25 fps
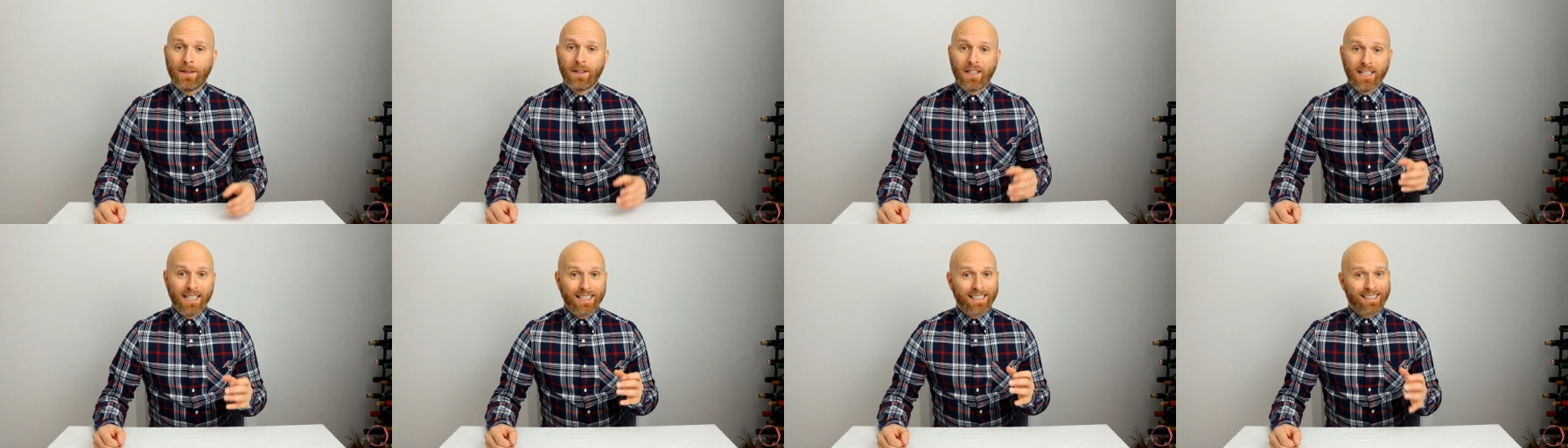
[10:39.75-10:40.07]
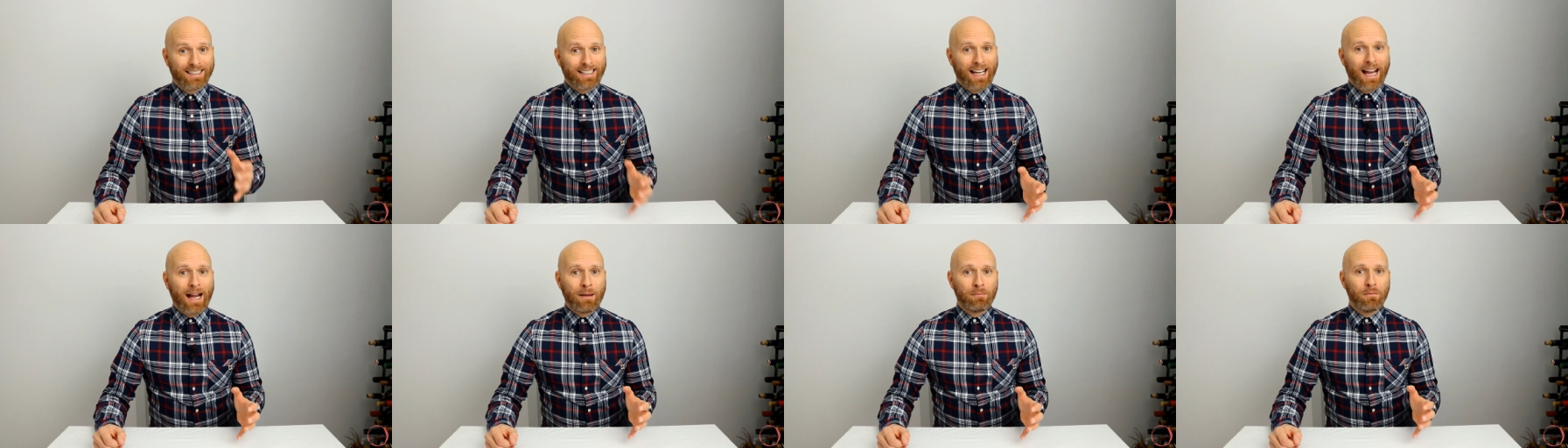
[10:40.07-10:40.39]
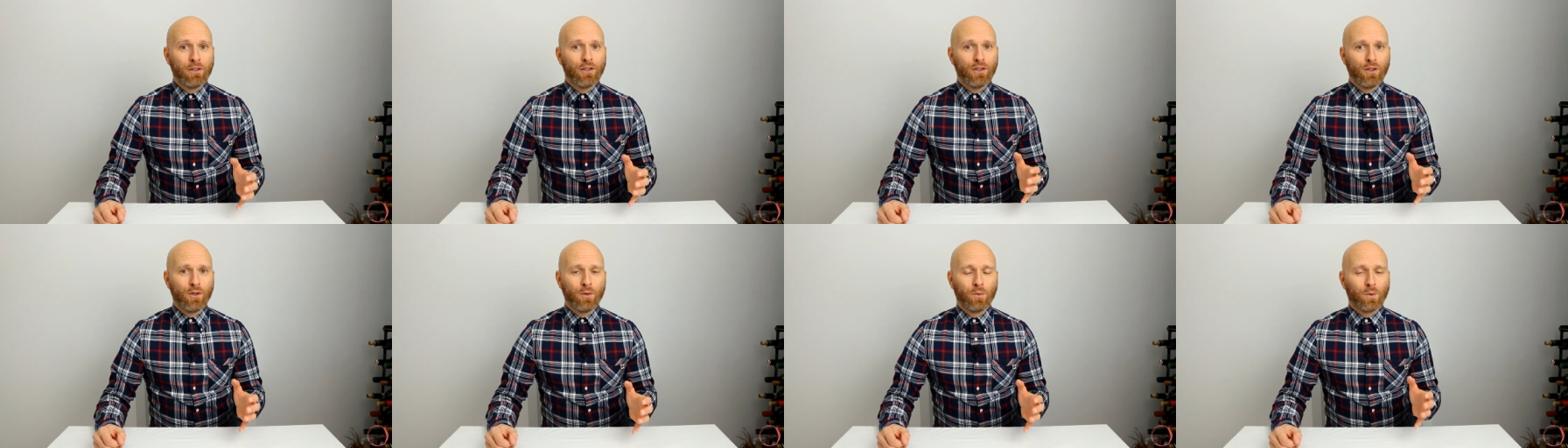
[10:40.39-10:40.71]
The exam
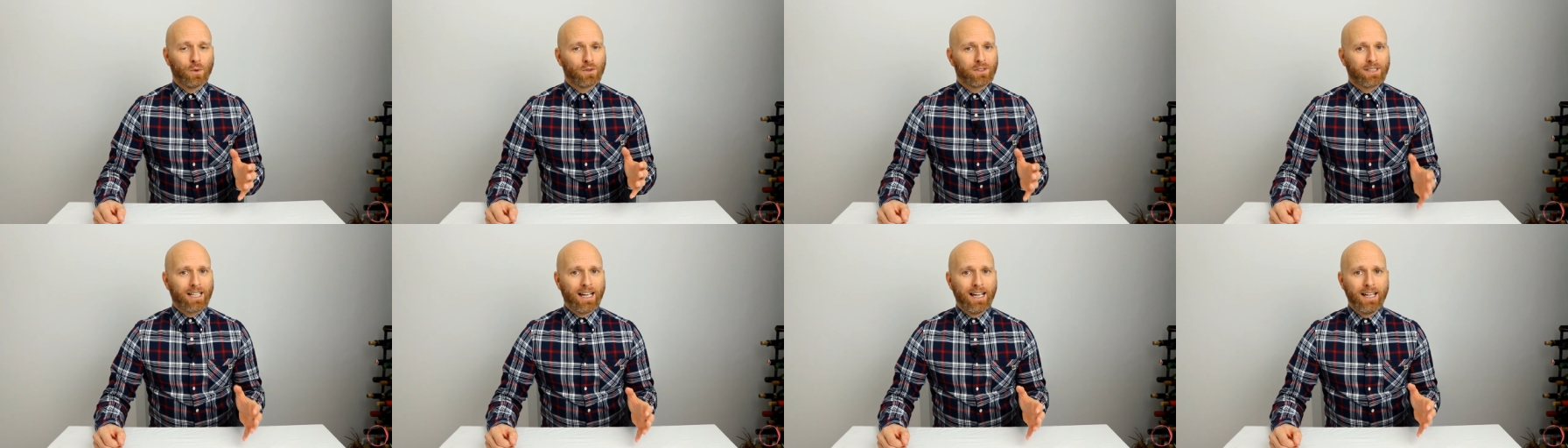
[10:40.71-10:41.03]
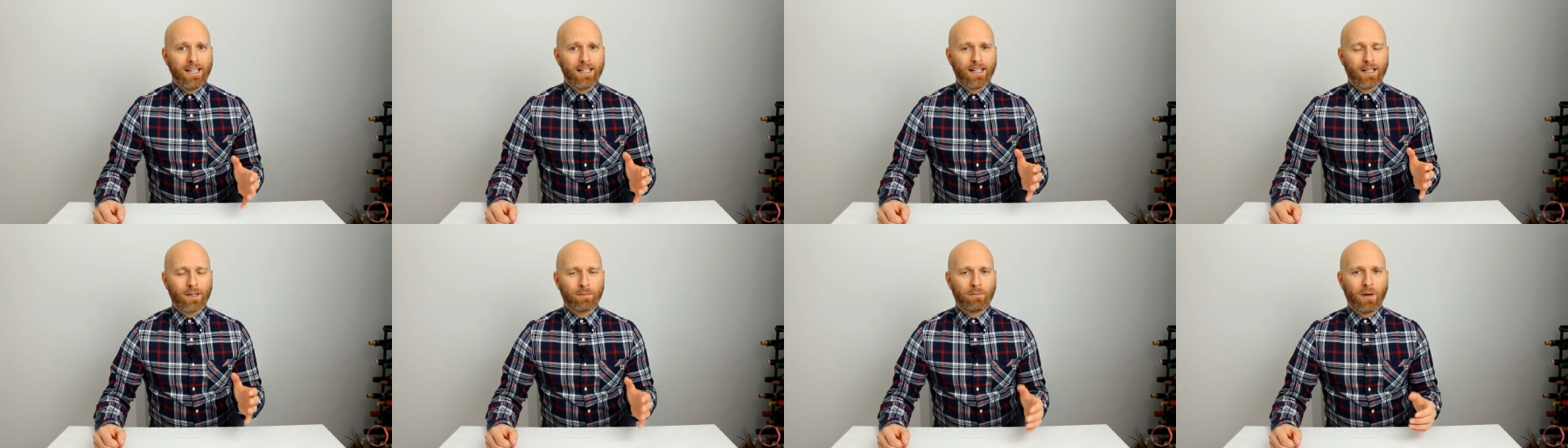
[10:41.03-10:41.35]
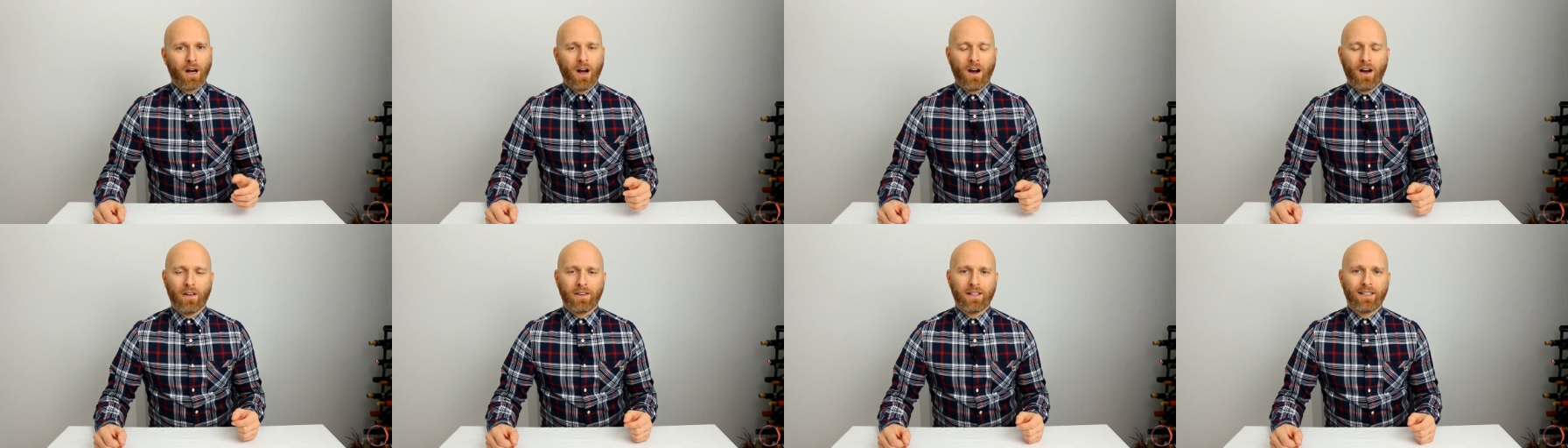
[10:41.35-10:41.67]
that you will take as
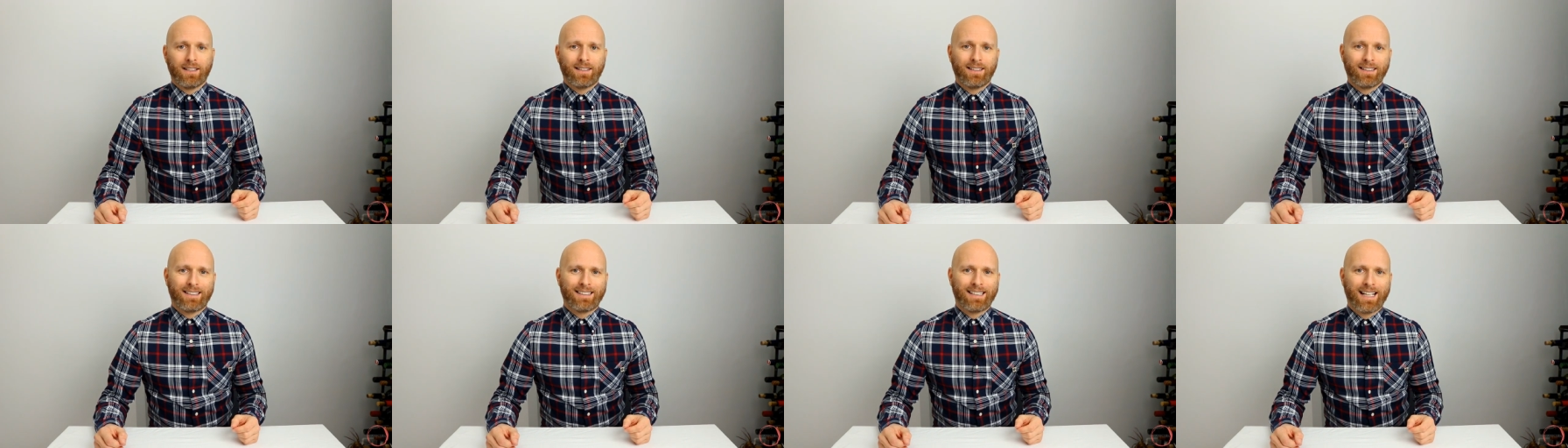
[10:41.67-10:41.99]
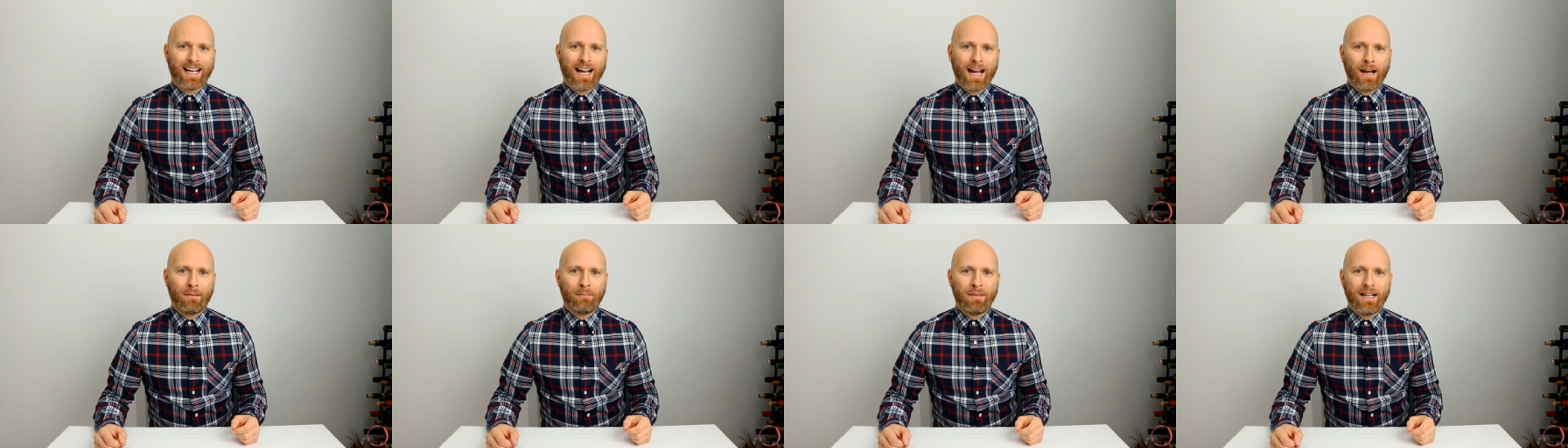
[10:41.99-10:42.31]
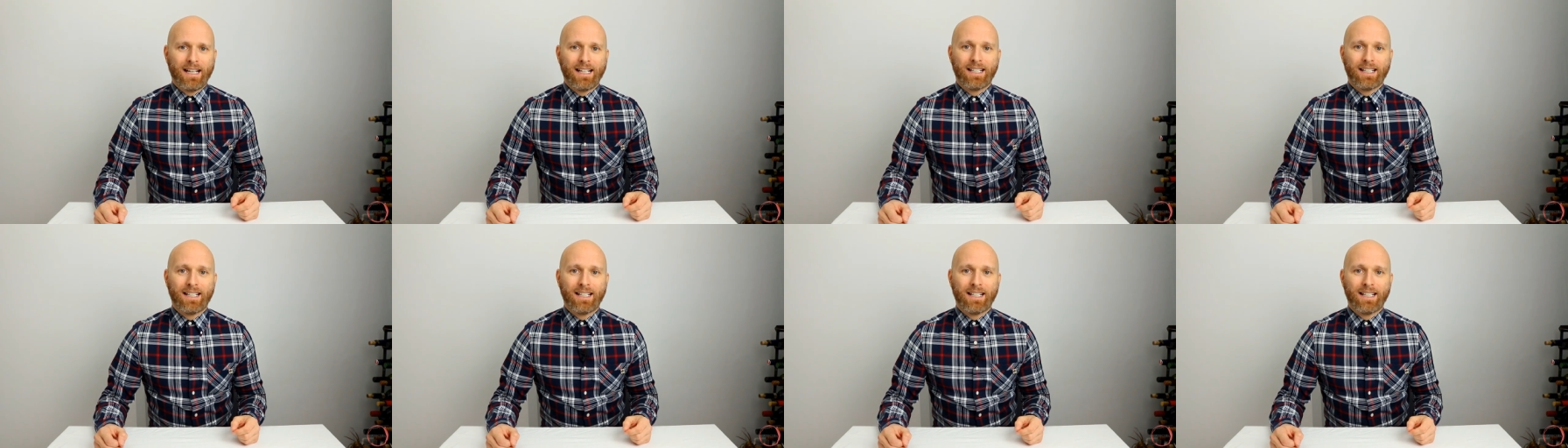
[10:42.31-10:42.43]
part of this exam